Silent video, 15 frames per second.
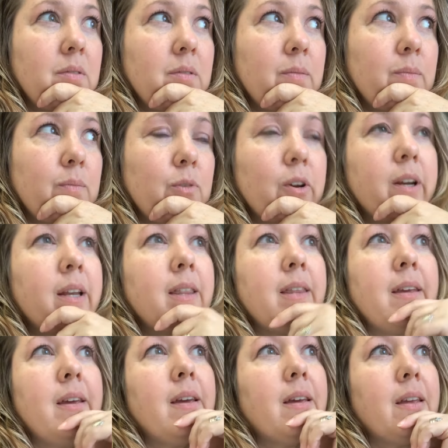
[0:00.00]
I'm trying to
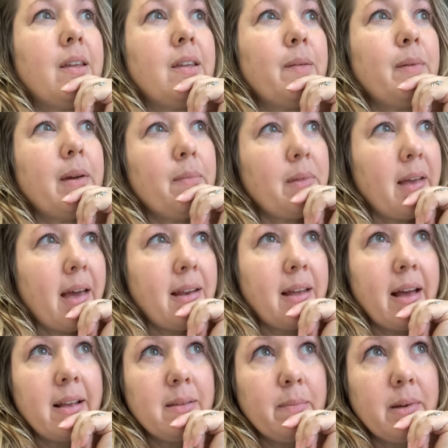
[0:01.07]
think. Sometimes I had to
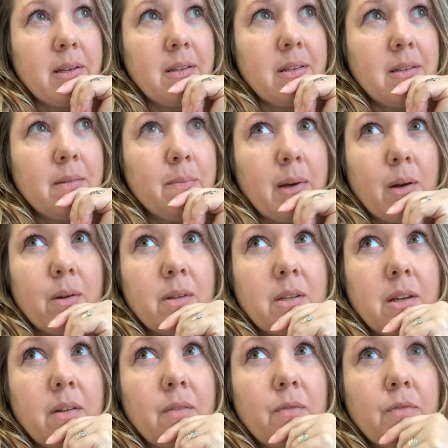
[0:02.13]
ask
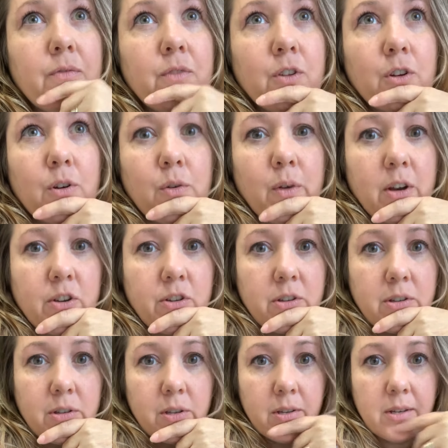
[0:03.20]
myself certain
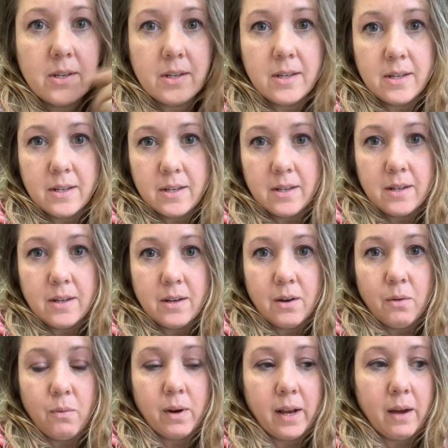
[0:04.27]
questions
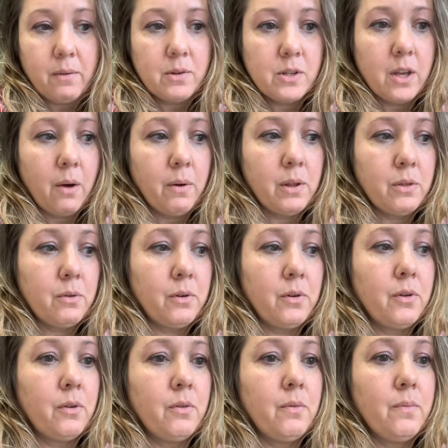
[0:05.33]
when I was going
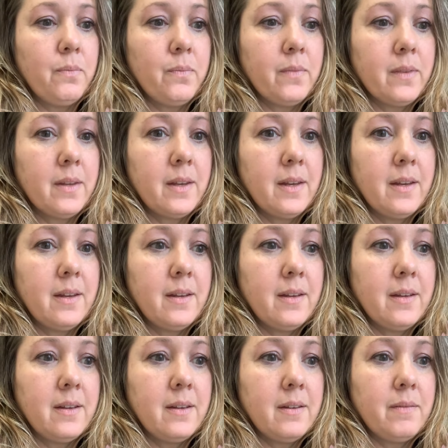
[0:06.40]
through,
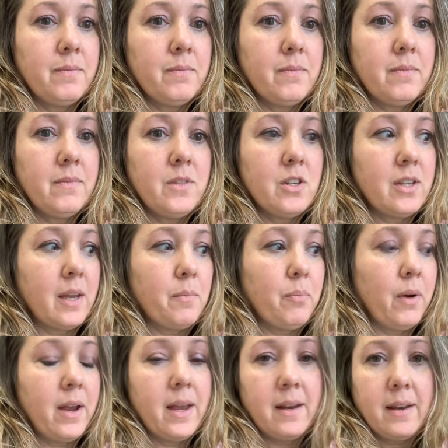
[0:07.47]
just like
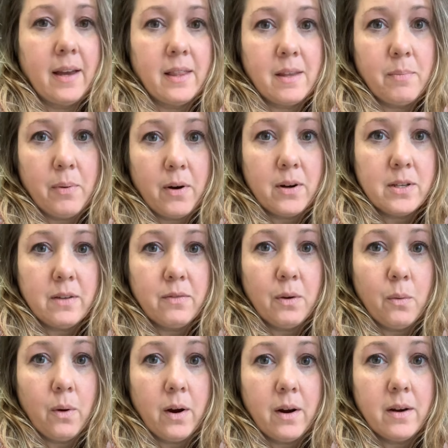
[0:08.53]
breaking down the parts of the
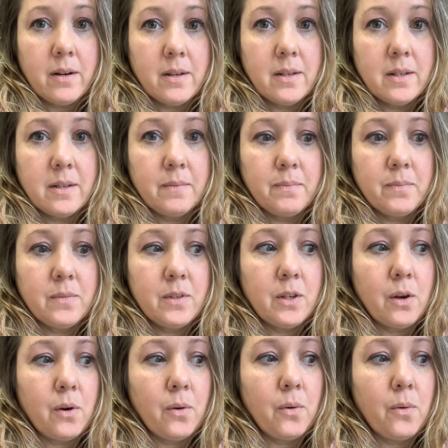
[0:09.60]
word.
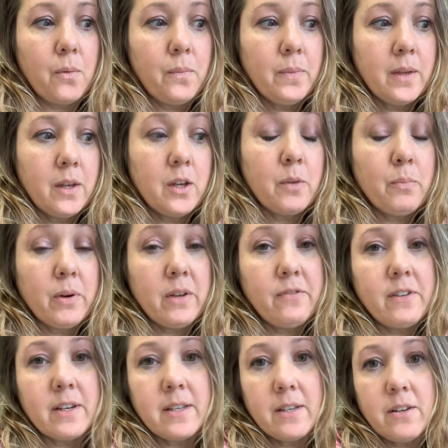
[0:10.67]
So your
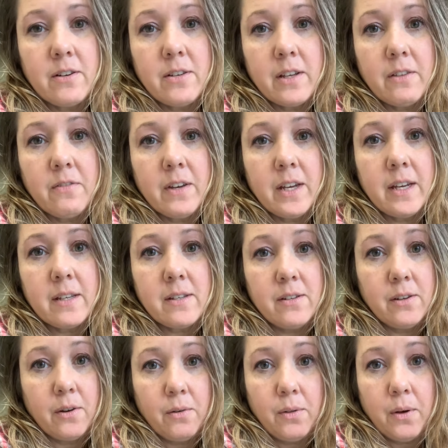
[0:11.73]
prefix and your suffix,
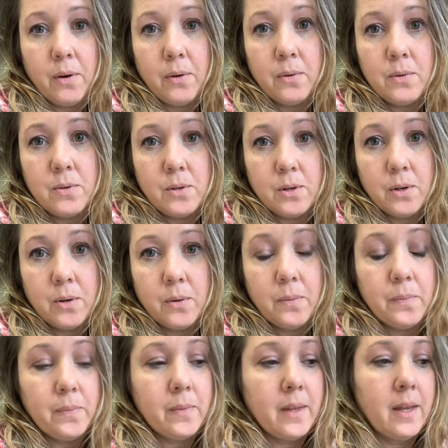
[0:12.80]
know those too,
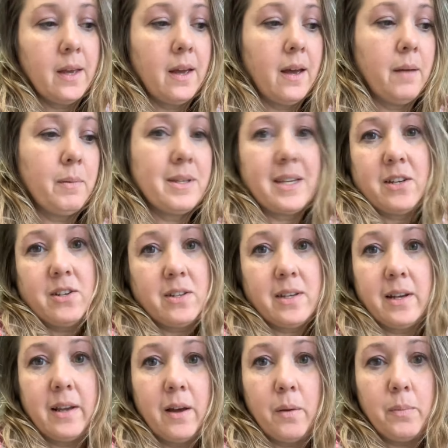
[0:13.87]
because that's just
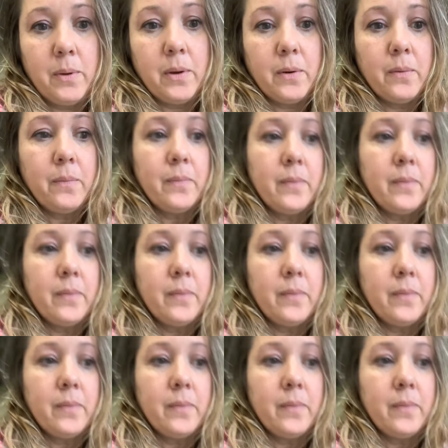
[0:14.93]
going to help you.